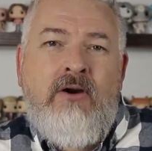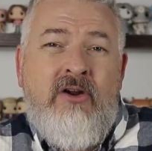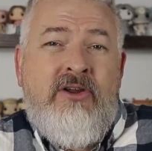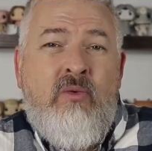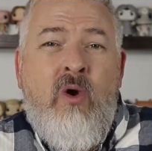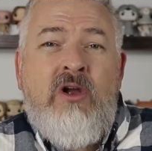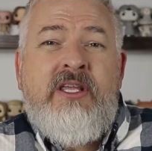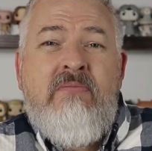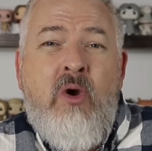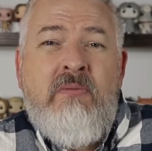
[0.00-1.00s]
Are there
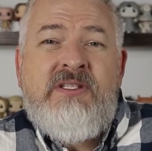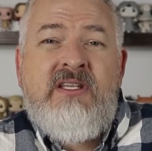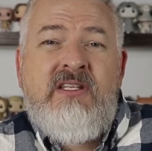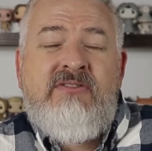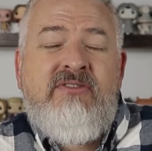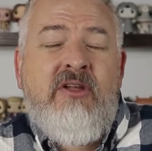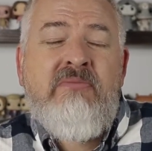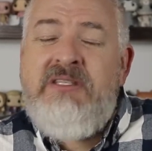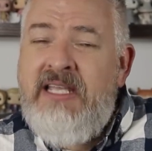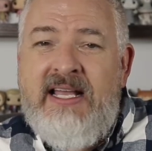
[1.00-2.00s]
wonky moments in this
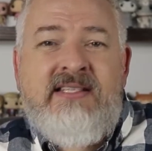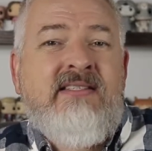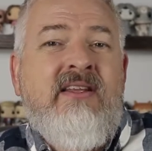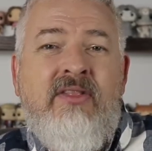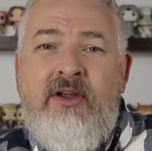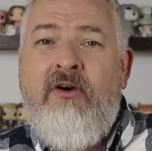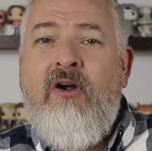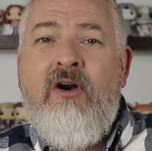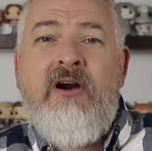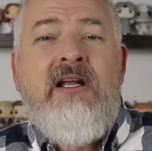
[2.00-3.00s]
film? Yes, there
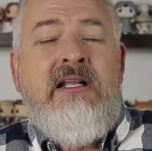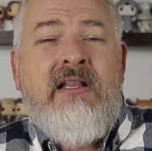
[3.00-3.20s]
are.